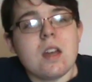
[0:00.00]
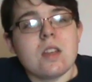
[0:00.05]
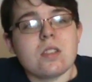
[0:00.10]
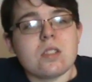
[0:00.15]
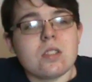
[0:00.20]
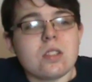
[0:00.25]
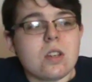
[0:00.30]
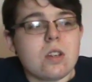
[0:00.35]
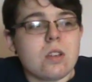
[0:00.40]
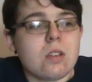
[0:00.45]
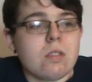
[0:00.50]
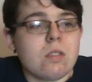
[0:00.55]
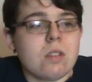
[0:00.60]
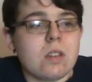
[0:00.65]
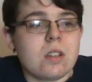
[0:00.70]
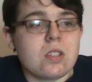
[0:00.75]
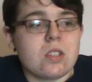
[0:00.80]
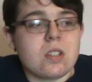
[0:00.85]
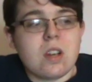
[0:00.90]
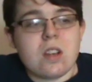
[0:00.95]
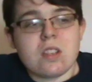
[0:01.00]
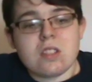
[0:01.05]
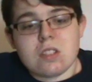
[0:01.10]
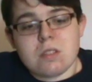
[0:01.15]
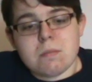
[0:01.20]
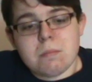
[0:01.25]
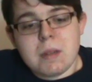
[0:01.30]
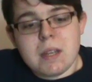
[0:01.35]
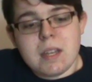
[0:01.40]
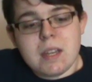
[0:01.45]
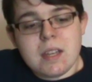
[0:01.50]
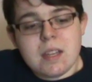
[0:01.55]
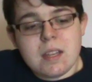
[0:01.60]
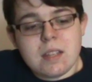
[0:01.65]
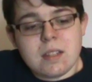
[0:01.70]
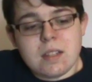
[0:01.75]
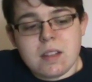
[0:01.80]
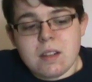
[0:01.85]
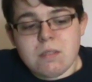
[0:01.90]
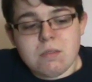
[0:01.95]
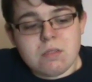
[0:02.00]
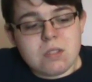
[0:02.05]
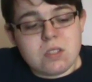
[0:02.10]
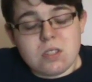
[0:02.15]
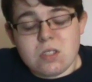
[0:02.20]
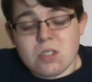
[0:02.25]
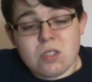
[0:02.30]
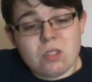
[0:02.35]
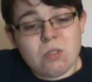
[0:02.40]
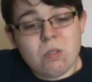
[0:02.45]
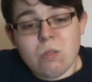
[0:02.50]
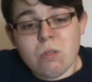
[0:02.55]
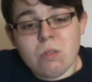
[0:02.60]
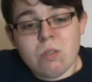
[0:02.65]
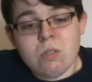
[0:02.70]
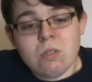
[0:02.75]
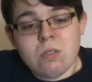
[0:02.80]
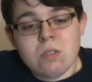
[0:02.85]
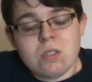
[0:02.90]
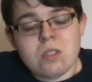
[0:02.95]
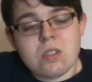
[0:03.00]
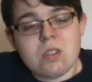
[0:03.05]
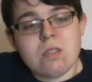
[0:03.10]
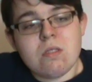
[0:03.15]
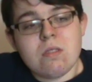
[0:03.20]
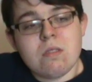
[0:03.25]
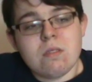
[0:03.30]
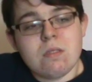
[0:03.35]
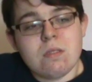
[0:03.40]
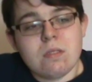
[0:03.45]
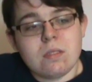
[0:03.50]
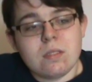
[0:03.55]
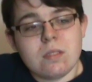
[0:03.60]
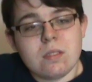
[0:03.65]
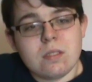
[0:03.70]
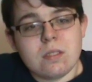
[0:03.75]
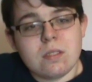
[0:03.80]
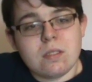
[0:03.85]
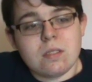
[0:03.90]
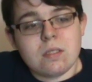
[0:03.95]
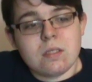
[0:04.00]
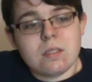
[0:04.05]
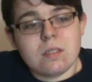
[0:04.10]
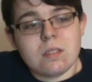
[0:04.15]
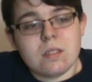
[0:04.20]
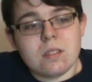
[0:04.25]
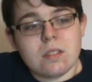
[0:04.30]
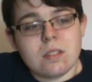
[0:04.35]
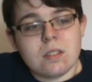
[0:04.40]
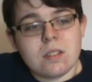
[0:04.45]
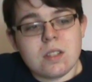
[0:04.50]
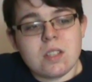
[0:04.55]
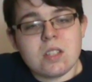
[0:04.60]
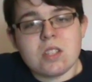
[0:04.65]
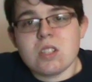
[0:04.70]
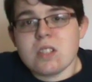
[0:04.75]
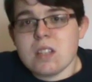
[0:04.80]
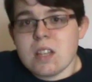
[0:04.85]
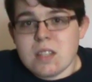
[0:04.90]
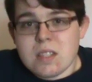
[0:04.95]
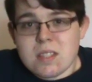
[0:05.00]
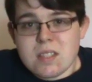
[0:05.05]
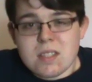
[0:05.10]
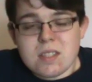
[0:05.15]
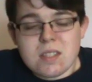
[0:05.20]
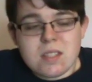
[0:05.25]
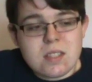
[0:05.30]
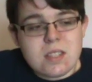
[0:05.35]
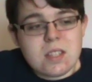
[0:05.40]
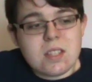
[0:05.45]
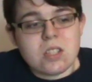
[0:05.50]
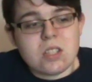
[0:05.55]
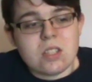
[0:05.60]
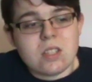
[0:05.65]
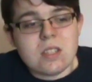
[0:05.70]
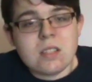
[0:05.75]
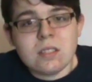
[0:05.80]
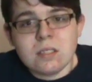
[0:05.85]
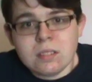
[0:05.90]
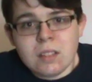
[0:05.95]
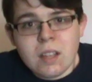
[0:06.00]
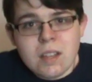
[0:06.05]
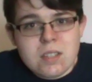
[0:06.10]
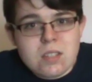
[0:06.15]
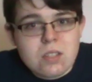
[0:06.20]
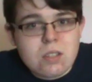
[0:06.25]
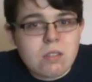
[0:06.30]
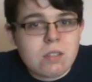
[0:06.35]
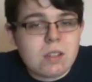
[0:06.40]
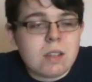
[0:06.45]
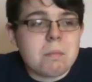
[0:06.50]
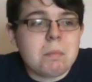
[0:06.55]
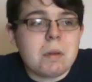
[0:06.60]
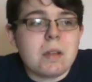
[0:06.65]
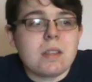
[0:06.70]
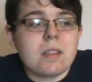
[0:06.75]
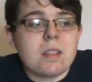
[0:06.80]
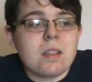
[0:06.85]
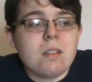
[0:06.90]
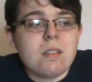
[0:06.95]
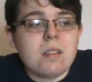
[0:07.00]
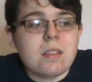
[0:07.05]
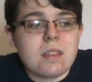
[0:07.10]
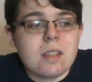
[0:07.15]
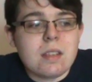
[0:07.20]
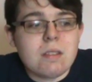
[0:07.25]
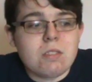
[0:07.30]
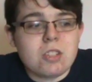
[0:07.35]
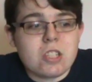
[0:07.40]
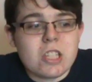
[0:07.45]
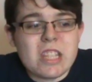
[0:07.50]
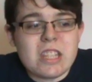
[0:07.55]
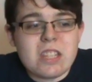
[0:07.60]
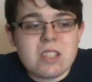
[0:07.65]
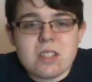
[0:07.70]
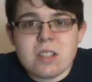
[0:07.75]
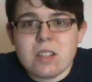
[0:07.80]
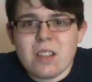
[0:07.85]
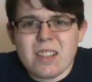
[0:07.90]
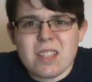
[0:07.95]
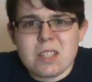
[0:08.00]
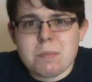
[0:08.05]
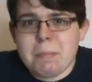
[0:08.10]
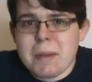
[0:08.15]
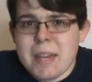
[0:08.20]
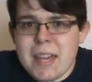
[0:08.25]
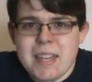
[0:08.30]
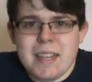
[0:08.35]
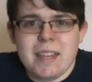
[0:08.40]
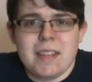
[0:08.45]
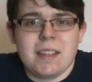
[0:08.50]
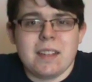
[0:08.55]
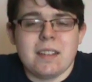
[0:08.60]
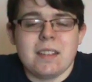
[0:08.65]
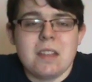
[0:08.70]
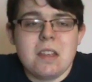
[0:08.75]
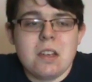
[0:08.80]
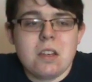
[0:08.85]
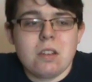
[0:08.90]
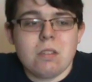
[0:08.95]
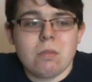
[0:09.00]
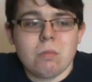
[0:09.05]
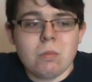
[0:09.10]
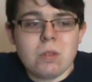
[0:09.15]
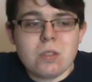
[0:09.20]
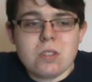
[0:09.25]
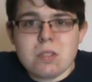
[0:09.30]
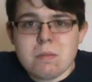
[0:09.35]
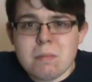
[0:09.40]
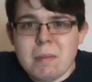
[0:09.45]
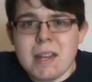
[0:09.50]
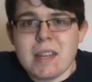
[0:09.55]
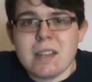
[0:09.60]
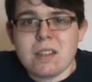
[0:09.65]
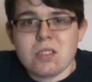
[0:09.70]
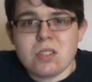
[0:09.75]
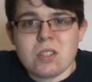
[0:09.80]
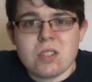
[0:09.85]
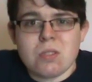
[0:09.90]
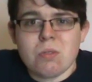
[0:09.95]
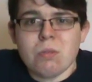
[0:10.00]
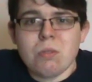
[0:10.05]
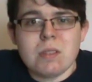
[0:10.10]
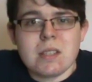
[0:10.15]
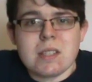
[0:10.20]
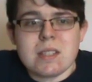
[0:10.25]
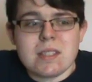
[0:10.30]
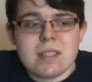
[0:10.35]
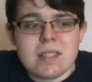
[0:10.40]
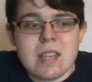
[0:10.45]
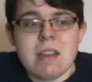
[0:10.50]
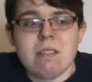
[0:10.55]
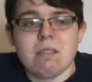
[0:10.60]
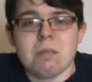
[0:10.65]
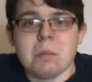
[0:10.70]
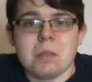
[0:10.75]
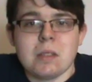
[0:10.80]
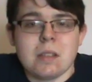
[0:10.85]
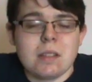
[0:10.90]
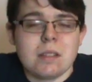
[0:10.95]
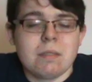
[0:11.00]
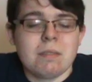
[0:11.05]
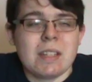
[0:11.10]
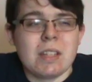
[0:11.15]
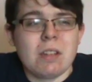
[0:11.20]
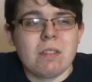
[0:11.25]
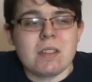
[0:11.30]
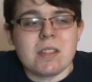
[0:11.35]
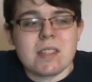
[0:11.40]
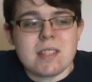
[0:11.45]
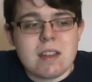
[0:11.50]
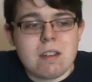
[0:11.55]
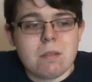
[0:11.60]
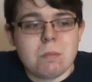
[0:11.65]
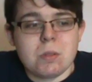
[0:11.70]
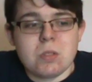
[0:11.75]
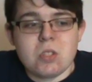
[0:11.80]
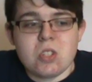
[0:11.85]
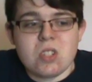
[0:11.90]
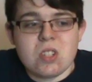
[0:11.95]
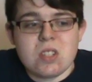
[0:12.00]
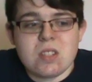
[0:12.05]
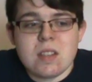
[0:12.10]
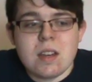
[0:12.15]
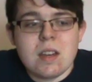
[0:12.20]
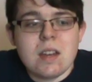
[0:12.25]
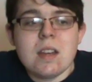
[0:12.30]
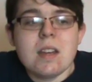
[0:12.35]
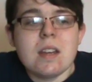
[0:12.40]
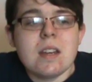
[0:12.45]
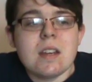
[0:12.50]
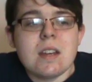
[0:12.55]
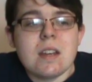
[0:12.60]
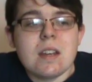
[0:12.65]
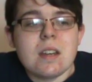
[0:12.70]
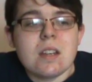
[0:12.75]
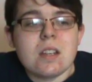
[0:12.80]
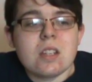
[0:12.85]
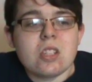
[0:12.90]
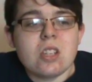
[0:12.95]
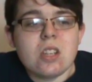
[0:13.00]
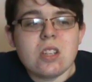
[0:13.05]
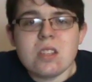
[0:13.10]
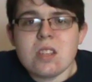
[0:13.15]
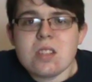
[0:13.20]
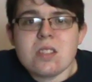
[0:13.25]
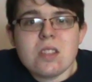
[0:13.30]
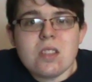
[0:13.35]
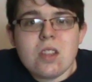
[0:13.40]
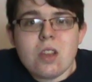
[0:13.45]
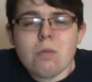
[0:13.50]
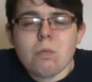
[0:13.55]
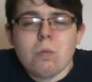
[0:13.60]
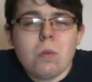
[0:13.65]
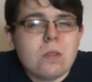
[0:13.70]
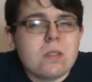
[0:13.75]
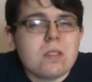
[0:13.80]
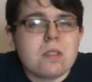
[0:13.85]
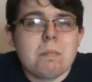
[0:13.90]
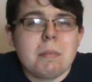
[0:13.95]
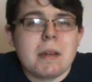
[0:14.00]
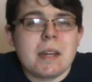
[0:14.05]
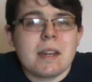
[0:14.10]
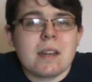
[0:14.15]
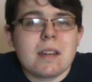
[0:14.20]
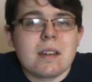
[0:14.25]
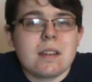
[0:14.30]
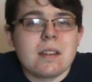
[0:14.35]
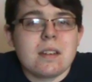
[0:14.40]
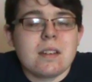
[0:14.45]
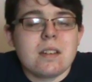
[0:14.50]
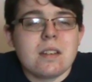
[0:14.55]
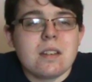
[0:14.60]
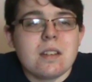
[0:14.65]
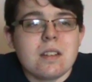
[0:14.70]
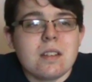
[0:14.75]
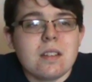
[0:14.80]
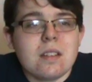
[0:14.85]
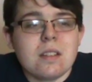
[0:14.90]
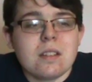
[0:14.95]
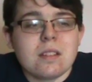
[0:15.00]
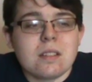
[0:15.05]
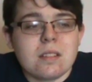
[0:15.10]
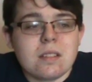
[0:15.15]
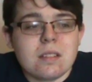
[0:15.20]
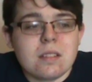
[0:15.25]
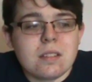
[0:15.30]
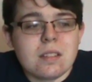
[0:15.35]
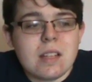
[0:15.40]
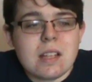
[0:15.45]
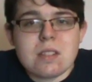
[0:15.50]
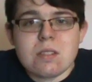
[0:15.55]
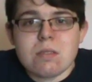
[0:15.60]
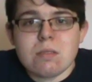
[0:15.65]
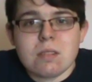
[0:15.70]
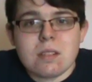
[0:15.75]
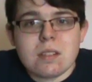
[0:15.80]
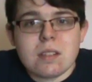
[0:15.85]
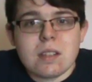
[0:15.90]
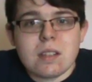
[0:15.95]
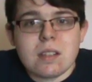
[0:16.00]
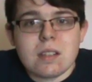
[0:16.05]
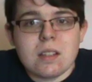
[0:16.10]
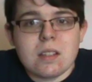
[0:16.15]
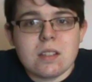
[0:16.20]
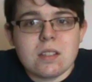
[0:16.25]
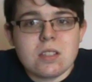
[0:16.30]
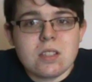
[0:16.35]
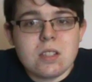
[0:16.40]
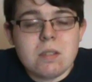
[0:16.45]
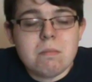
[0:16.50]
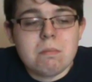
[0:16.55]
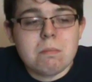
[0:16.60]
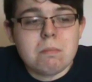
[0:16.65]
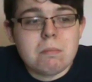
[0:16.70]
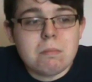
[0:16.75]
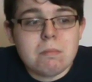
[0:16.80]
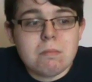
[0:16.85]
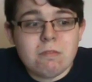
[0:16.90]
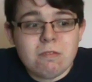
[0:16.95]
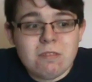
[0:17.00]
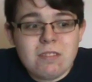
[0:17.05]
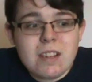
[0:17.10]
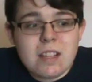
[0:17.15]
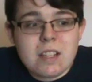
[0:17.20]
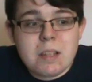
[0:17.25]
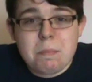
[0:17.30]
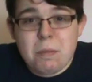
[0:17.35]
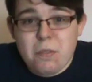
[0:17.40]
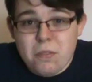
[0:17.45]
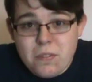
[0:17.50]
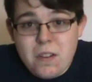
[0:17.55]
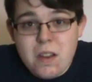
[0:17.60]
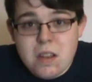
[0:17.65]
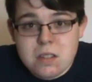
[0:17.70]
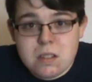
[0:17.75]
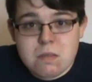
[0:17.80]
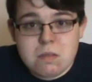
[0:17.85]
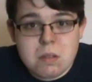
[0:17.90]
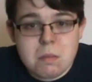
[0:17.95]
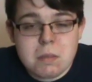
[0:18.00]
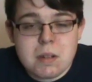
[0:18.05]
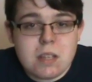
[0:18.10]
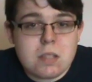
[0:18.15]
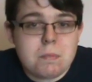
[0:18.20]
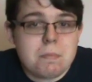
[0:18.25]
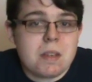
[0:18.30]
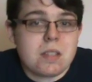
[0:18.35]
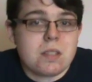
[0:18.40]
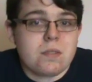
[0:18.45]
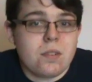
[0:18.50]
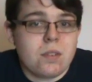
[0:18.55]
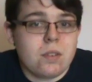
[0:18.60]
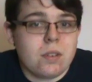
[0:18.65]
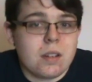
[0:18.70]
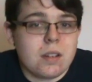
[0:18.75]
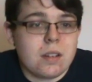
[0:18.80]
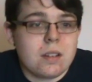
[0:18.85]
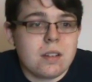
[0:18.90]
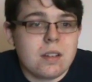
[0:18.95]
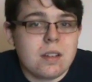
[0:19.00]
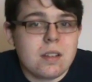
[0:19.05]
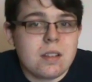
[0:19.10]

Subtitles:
So she asked me and I wasn't sure. So she likes cooking, but the only thing she doesn't like is picking what to make, because she's always terrible. Well, not terrible, she doesn't know what to pick. That sort of thing. She really prefers if somebody else picks for her.